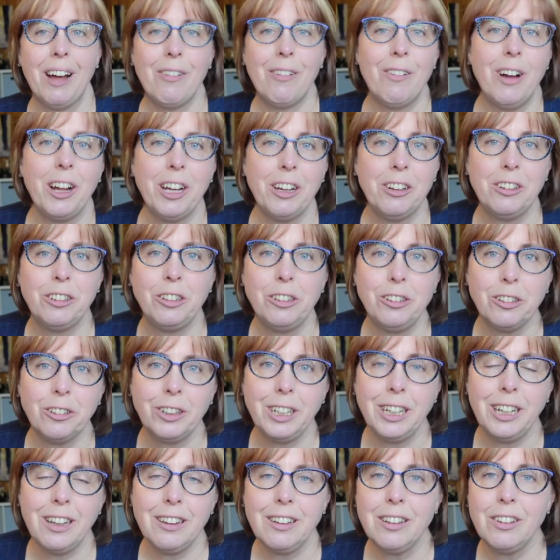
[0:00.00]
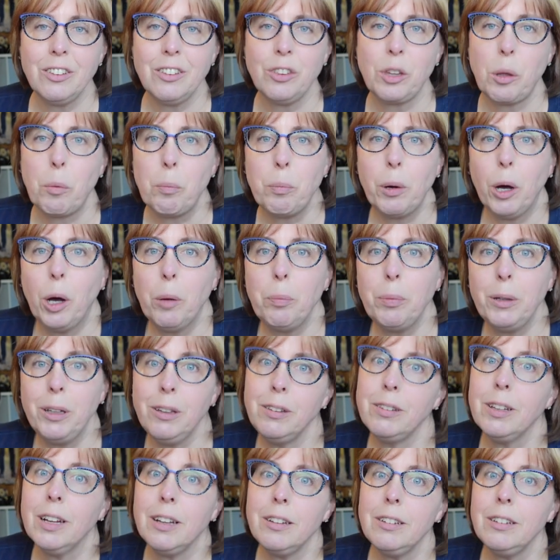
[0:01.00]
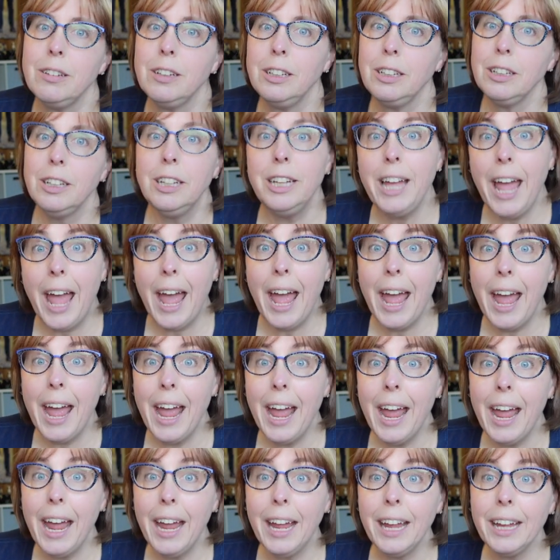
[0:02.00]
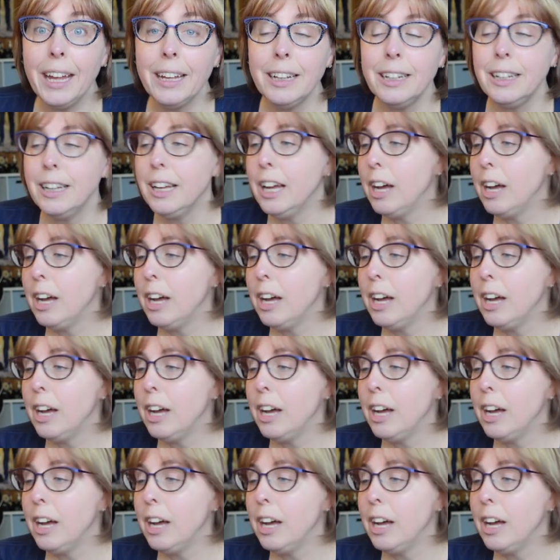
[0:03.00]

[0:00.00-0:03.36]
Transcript: I want you to enjoy this puppy session. Yay!